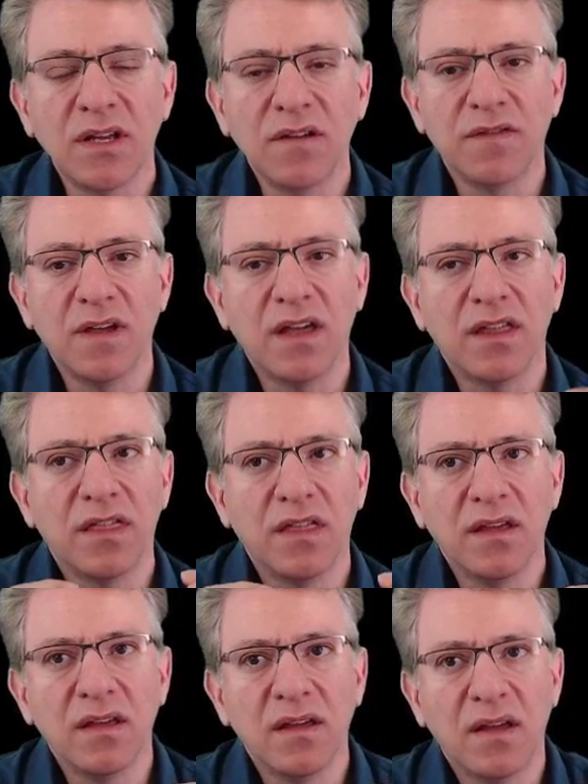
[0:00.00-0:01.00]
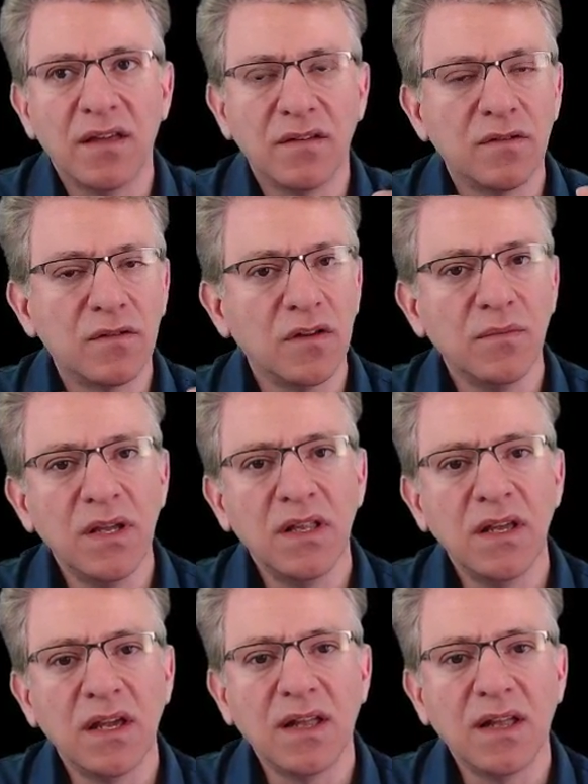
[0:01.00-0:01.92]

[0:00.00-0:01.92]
if that thing has a certain meaning,